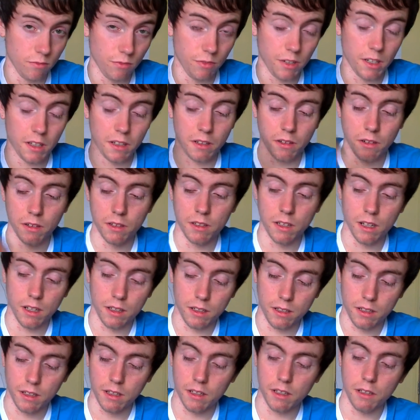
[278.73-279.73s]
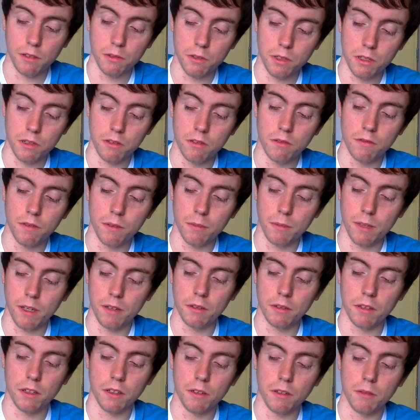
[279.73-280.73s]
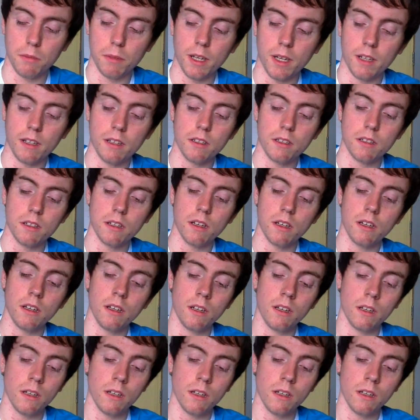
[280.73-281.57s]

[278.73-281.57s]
Really good, and you can use 2 of them now with the new ban list.